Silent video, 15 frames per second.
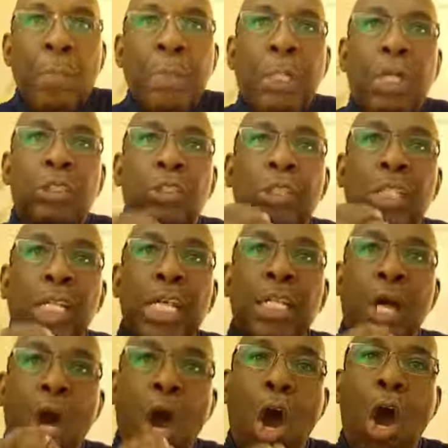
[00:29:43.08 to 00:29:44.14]
Because you
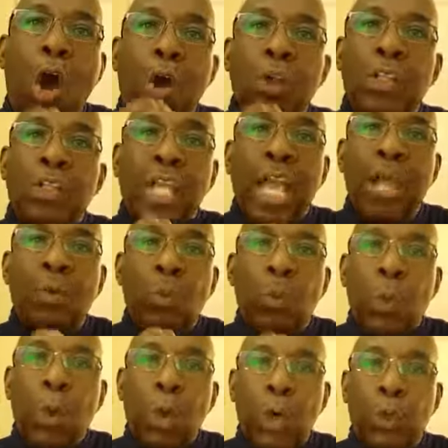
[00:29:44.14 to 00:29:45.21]
get all of that
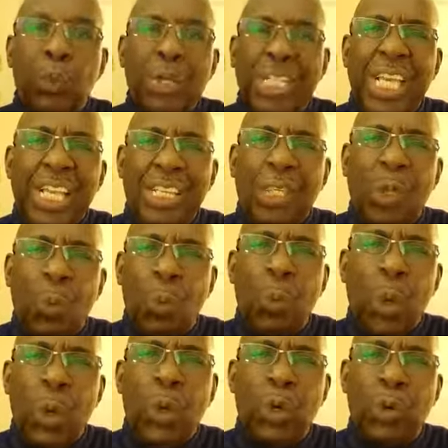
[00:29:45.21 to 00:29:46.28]
word. We get the
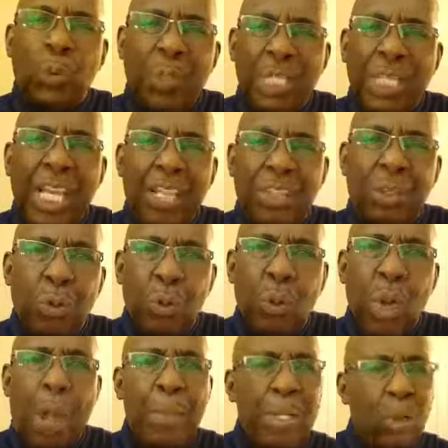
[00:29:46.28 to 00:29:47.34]
word. We get the
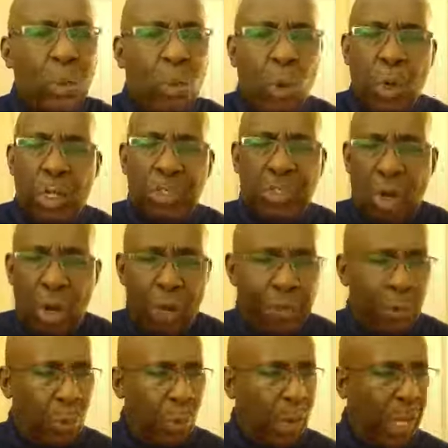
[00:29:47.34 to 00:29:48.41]
word. I mean, the word is
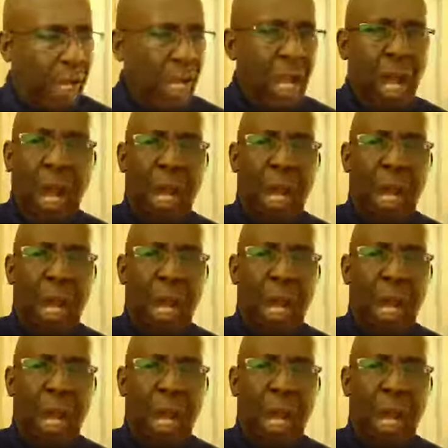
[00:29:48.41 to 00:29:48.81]
everywhere.